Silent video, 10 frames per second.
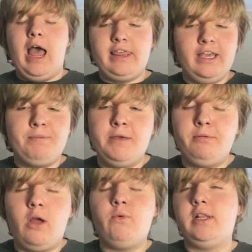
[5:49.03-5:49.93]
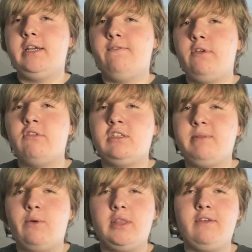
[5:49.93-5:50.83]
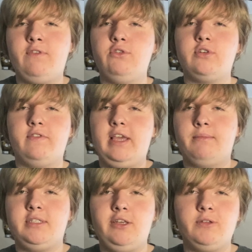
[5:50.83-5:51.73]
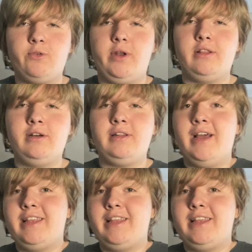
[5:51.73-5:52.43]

think people are really confused about what the future of the MCU is going to look like,